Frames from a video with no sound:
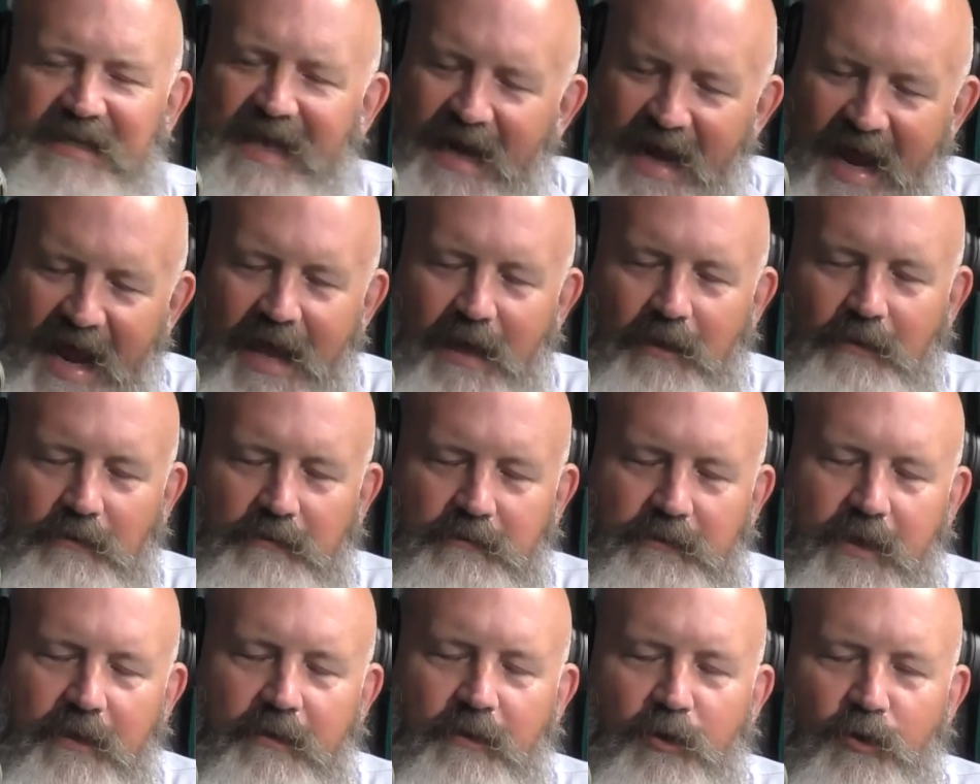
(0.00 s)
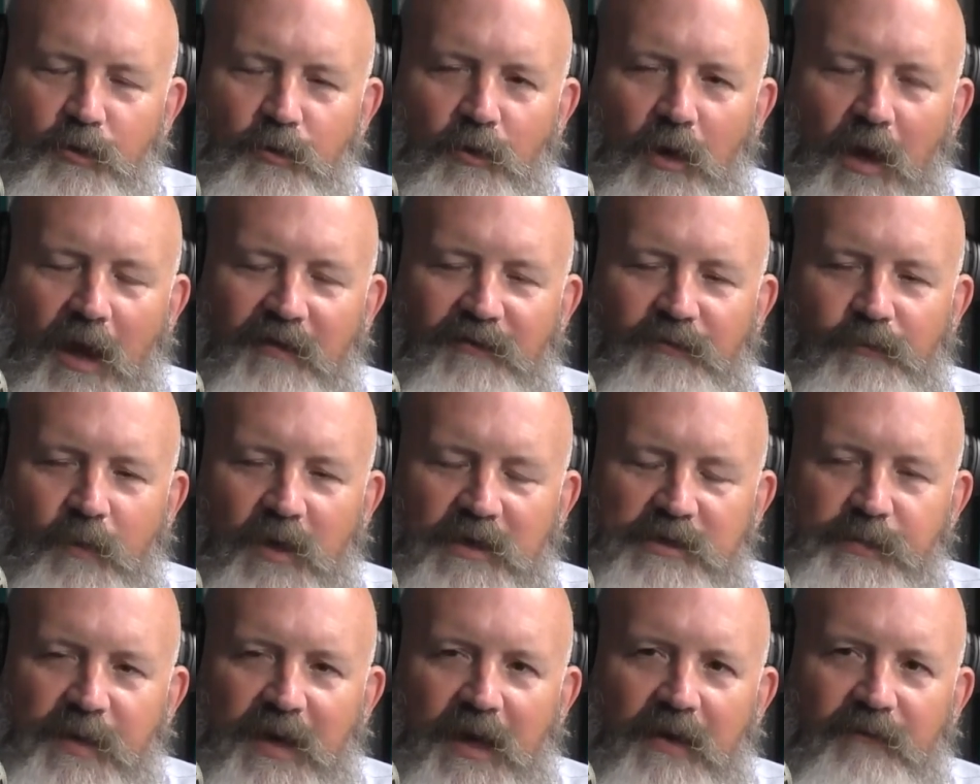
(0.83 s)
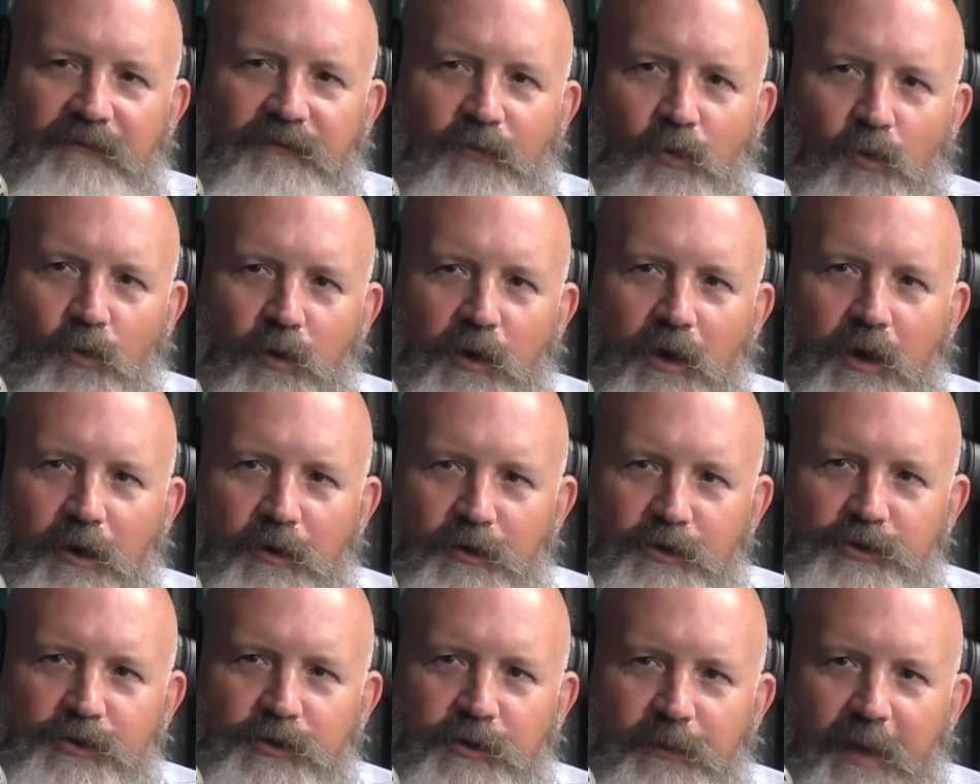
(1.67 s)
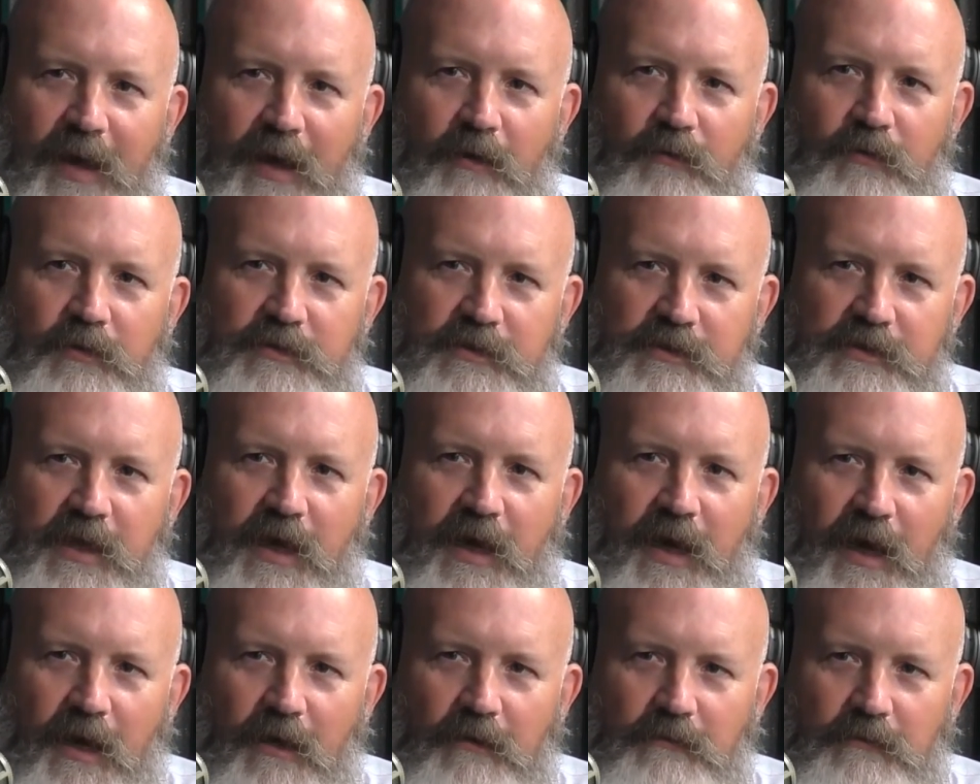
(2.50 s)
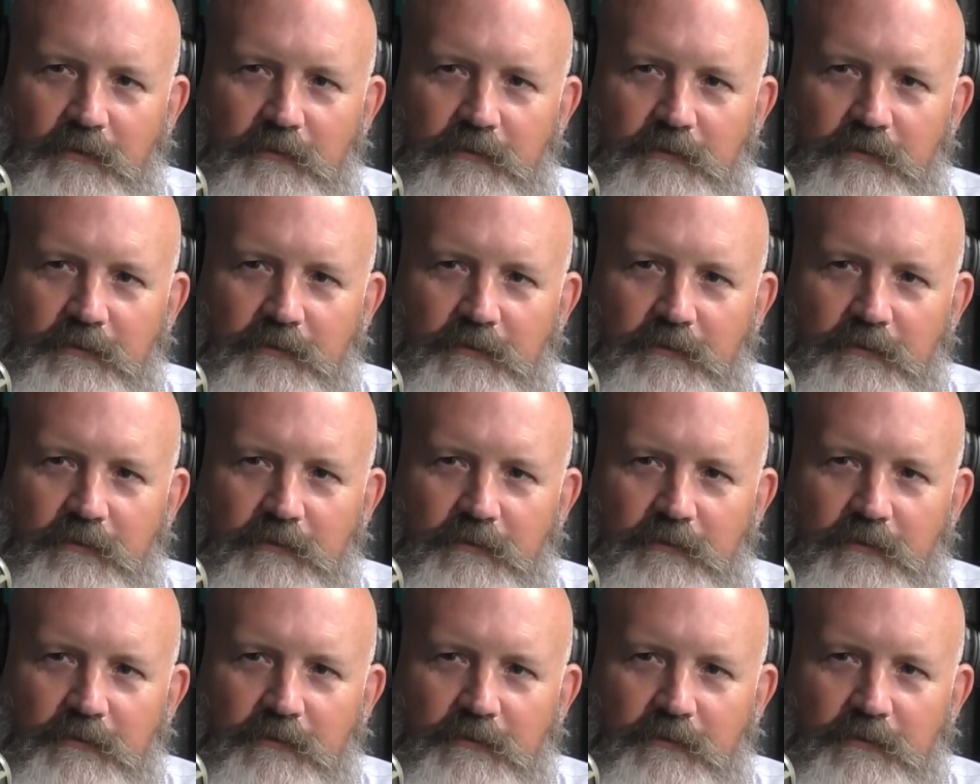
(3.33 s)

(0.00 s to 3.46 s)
that Hegel? That life must be lived forward and understood backwards? Is that Hegel?